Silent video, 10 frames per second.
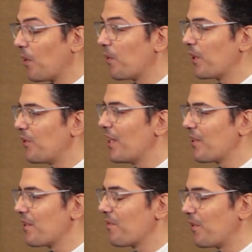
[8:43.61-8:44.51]

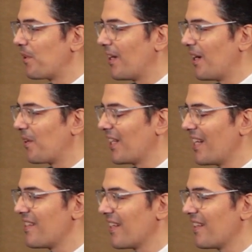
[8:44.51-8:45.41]
congratulations for
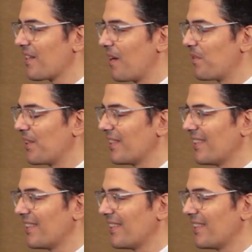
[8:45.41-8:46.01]
organizing this conference.